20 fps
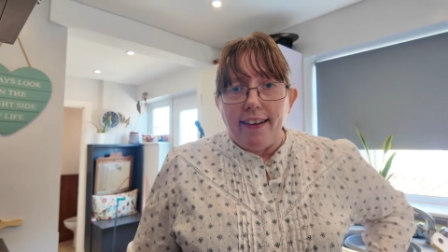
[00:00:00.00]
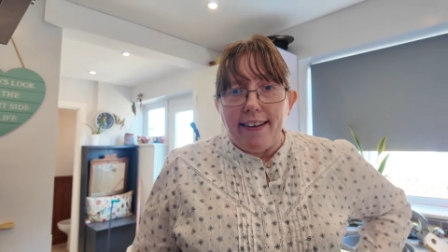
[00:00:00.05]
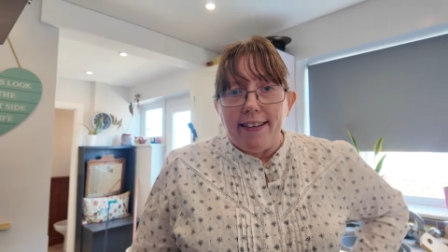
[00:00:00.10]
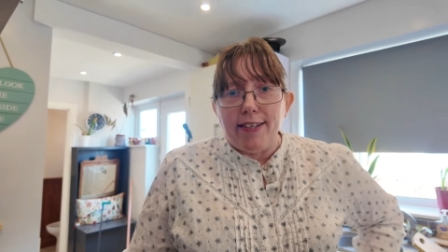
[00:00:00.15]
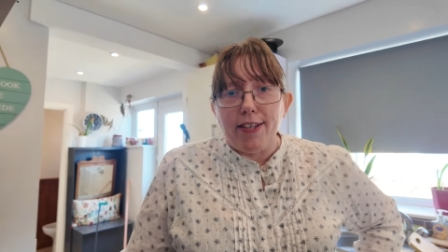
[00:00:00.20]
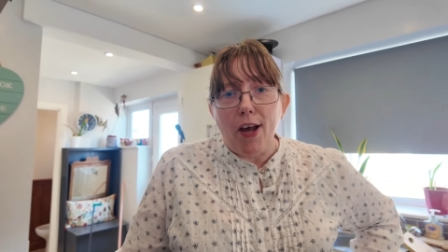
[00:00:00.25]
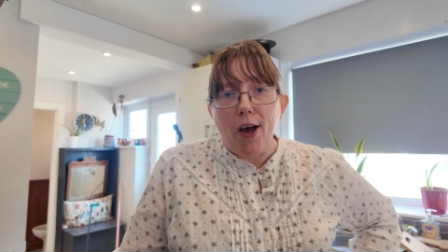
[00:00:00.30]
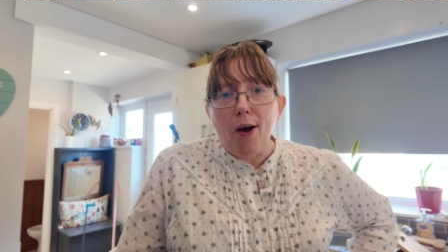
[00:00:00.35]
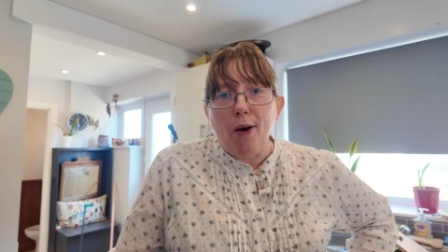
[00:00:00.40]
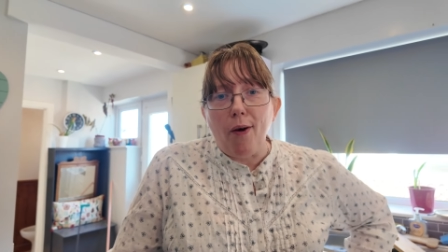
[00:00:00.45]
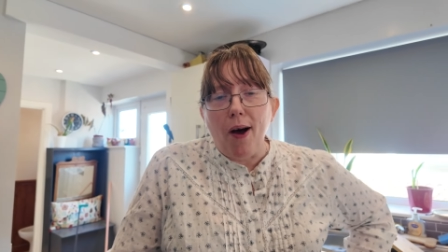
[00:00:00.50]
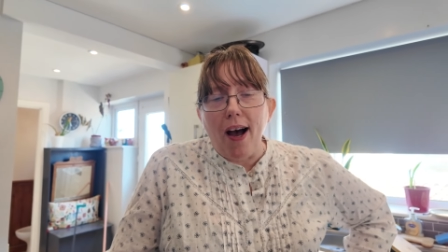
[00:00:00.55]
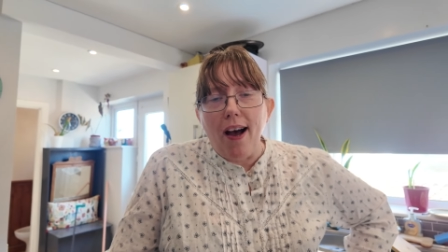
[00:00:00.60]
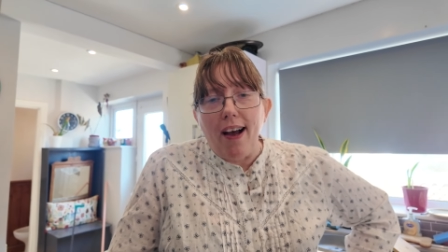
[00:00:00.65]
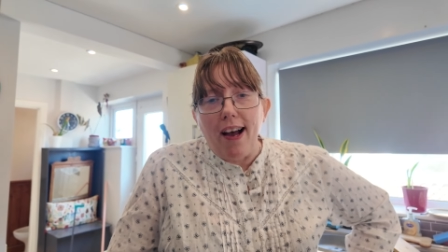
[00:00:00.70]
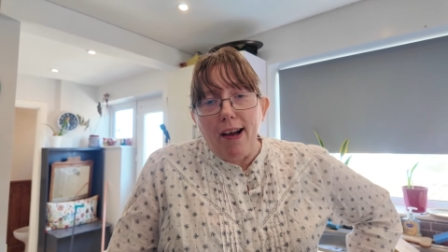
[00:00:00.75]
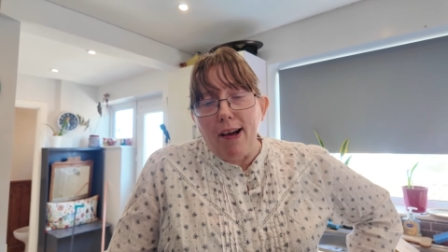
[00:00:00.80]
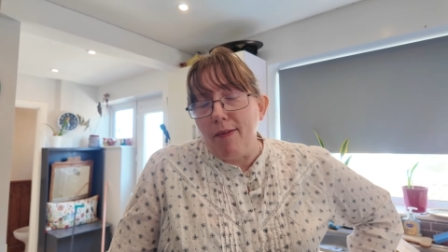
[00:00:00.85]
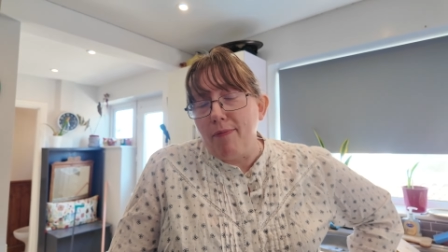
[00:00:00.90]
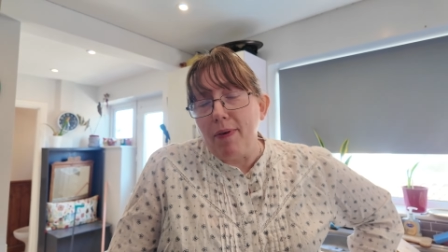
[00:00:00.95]
So,
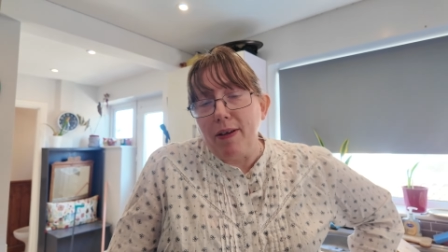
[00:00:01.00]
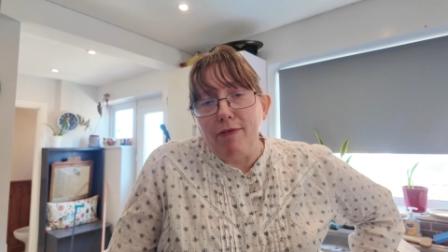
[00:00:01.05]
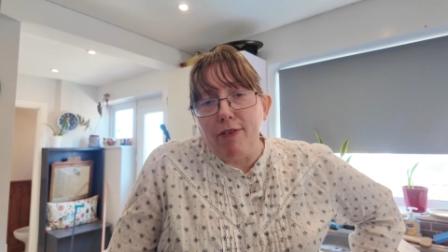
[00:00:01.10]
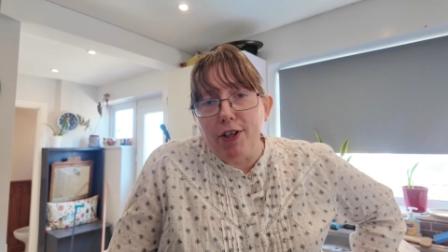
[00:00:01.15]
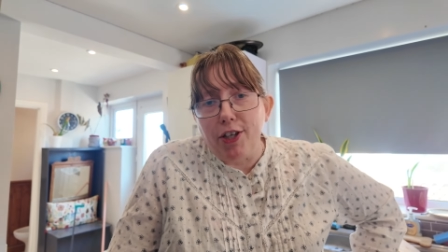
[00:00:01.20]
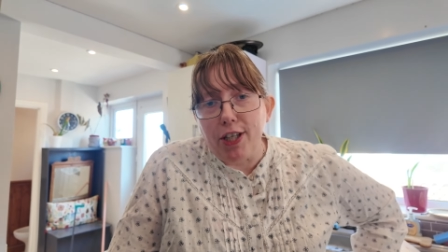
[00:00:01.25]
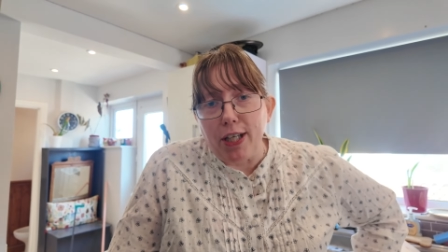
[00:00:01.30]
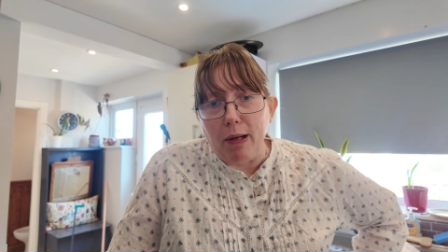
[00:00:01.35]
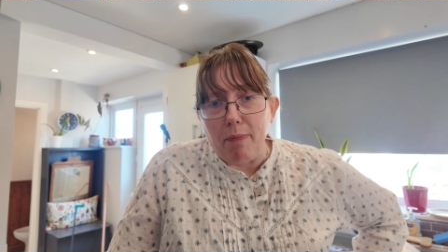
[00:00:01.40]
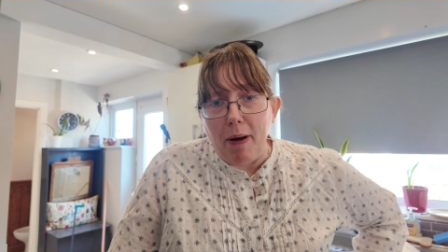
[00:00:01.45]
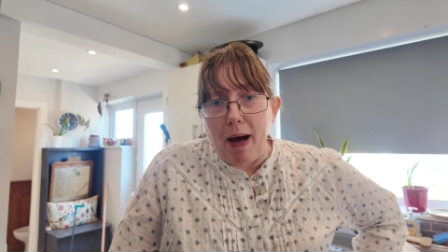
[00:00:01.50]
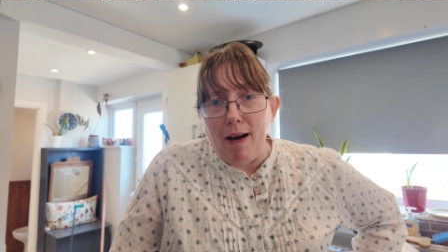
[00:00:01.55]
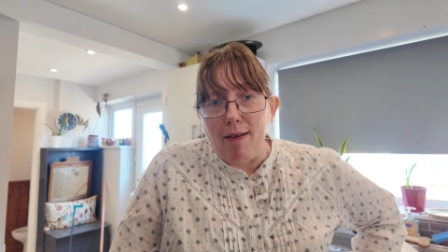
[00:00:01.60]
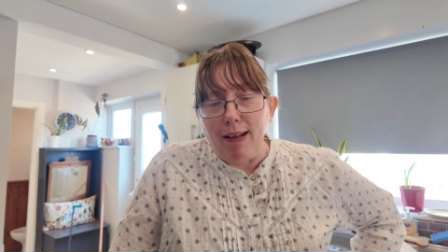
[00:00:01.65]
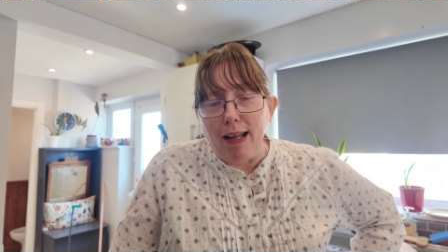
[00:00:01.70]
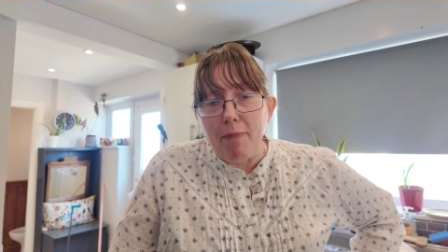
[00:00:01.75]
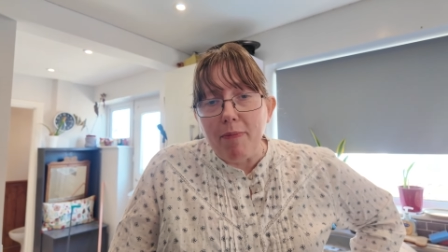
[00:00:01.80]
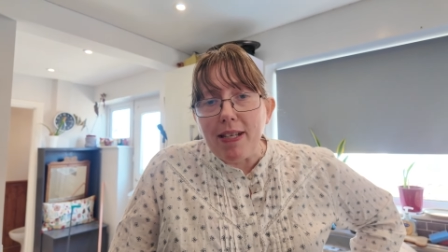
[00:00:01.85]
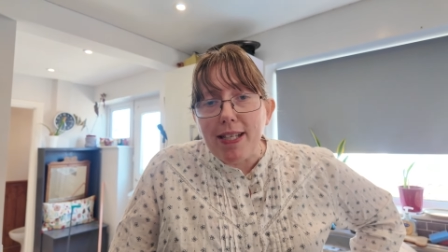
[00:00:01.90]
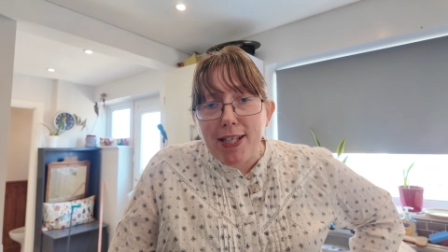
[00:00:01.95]
I've been rushing about.
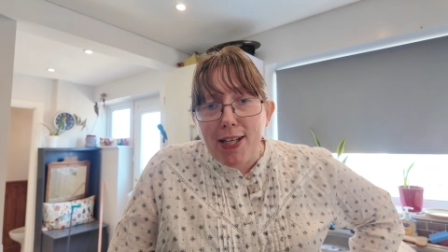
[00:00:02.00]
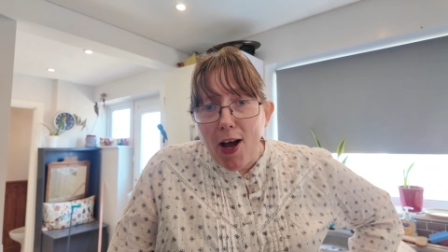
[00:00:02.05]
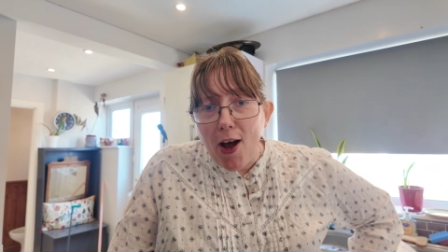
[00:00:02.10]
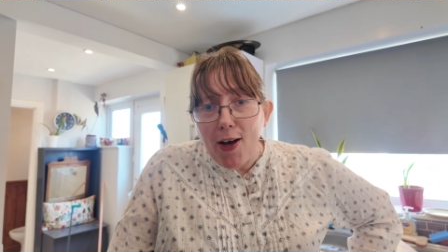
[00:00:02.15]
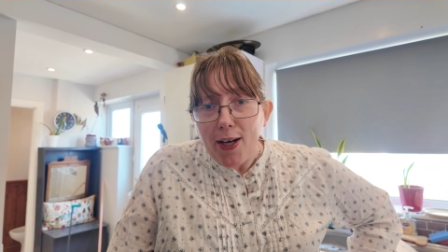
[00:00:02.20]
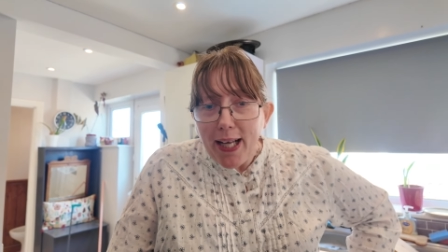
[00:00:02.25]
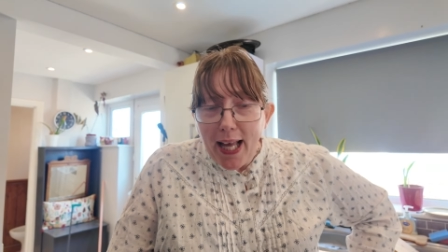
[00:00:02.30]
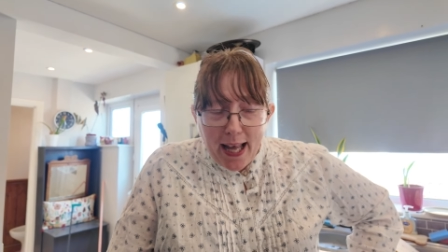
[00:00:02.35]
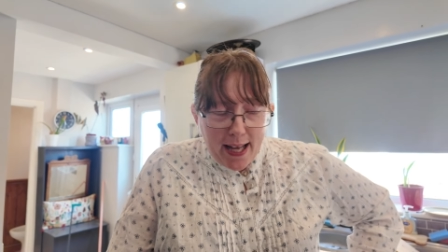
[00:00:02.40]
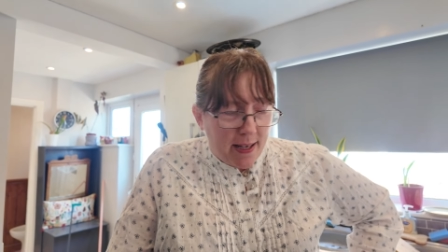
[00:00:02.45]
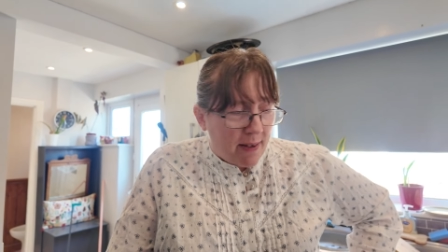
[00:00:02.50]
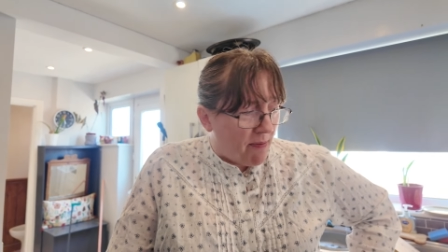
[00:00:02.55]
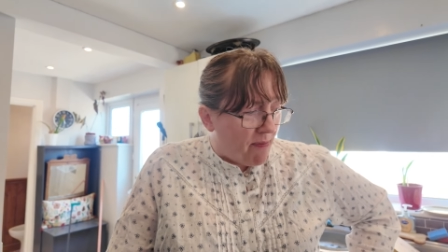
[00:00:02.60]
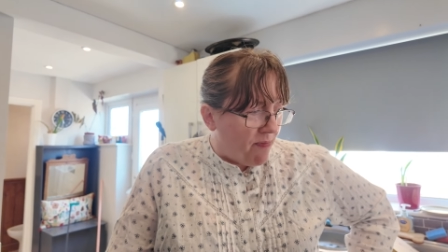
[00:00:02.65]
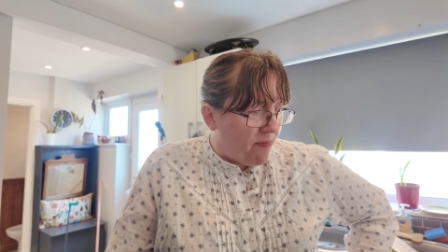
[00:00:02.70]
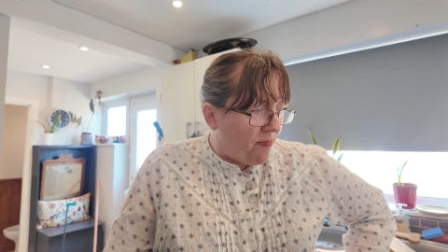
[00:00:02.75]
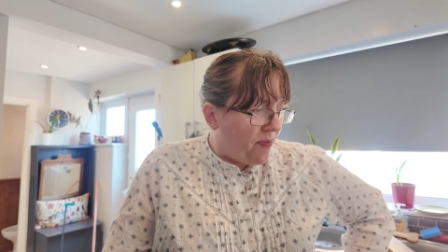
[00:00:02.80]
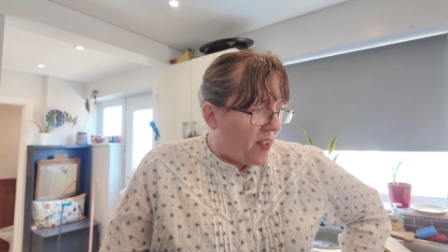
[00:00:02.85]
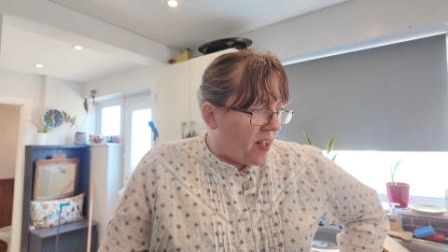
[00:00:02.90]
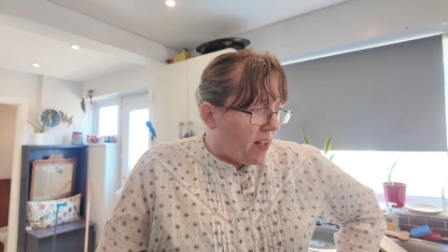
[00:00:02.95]
Let me start again.
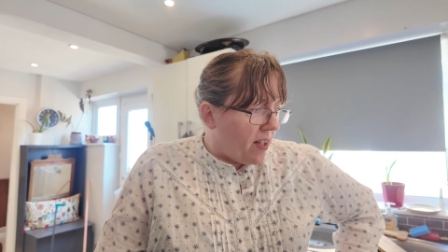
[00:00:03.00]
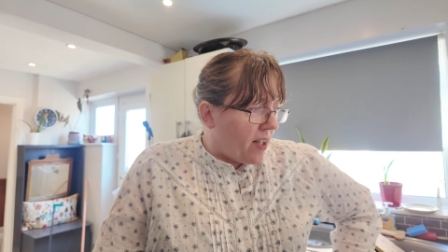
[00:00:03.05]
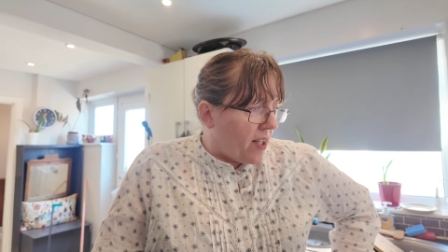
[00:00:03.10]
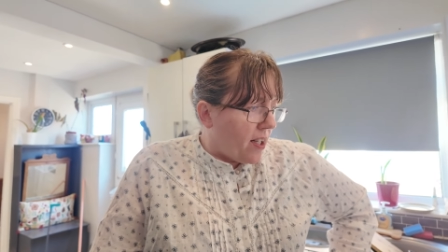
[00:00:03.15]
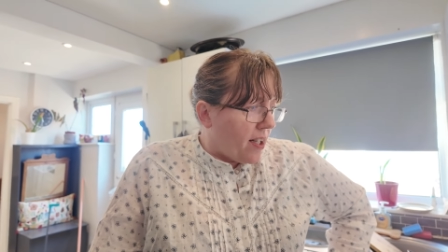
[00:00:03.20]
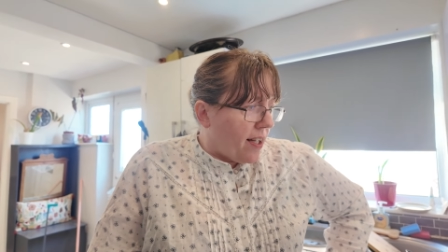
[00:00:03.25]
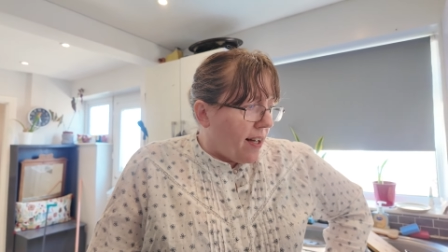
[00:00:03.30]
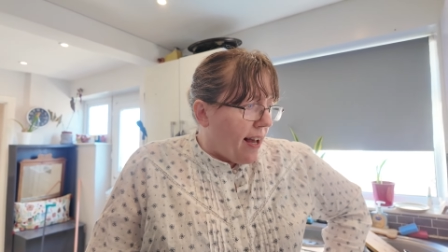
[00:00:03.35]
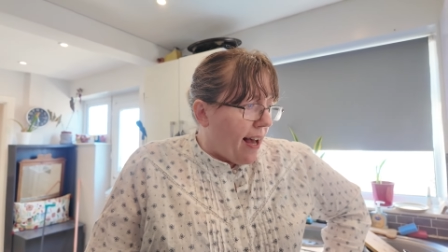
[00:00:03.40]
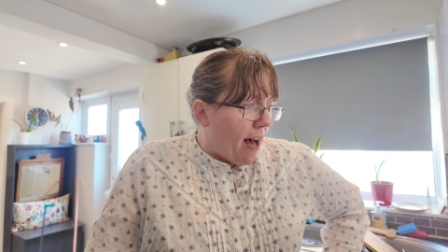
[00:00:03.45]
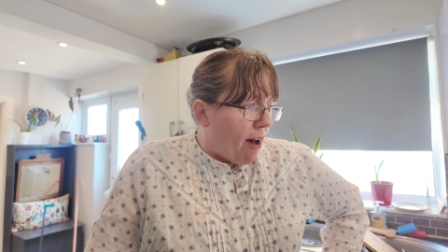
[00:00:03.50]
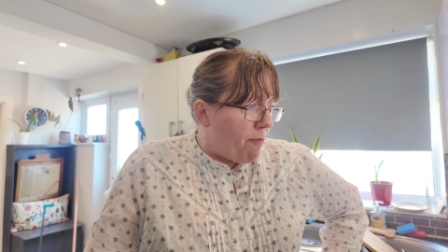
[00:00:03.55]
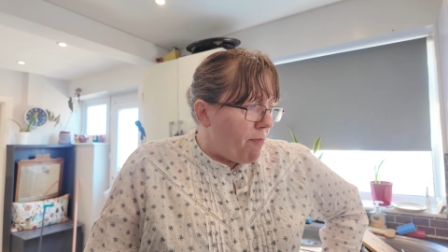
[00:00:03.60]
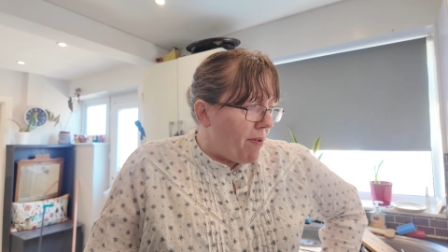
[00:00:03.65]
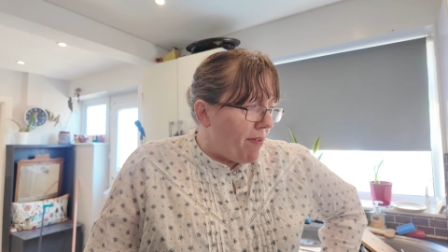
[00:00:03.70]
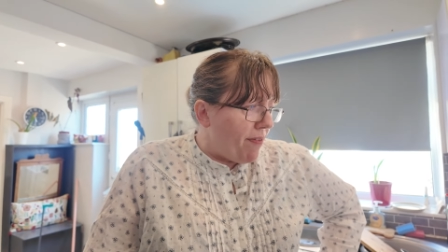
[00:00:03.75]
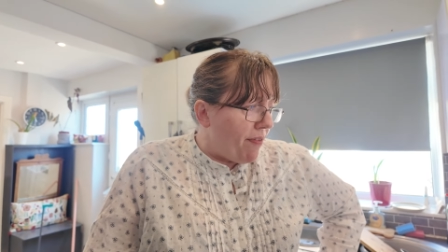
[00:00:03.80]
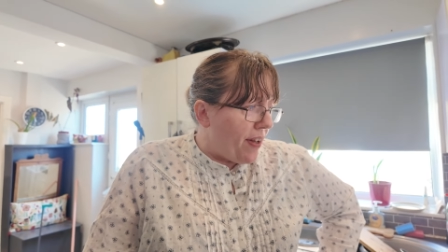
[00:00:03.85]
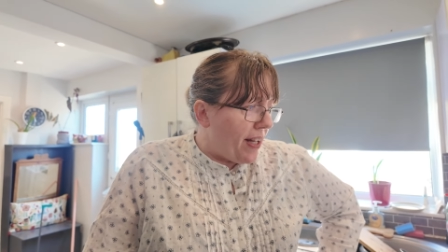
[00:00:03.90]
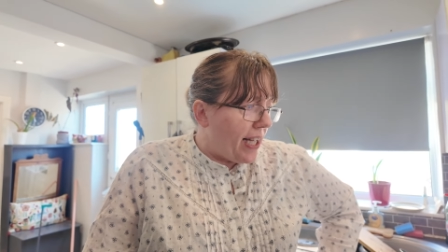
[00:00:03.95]
I've
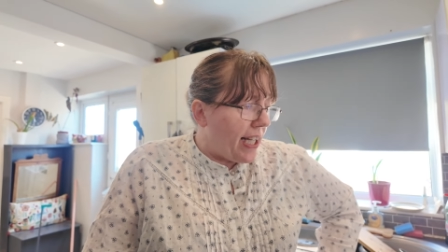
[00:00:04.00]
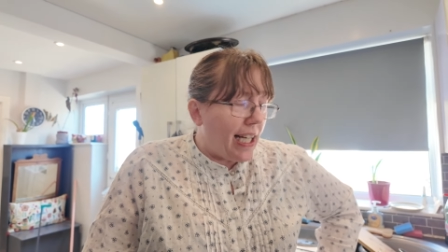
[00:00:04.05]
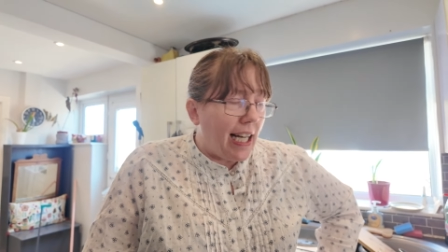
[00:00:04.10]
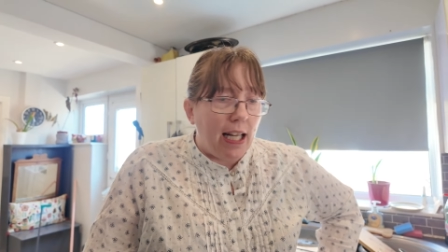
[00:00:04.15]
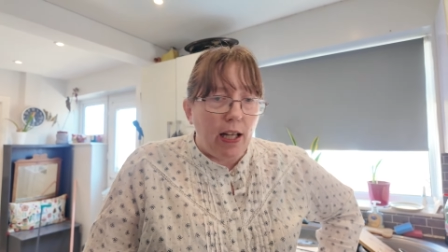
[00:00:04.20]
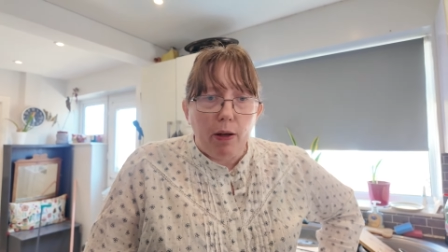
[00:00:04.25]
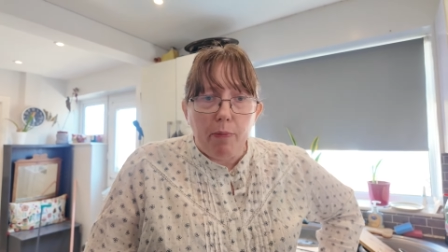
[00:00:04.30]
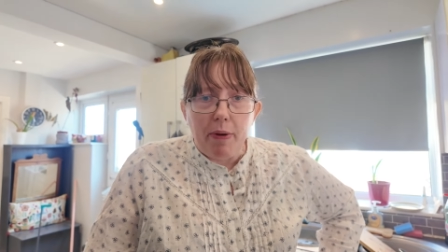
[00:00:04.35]
been feeling a little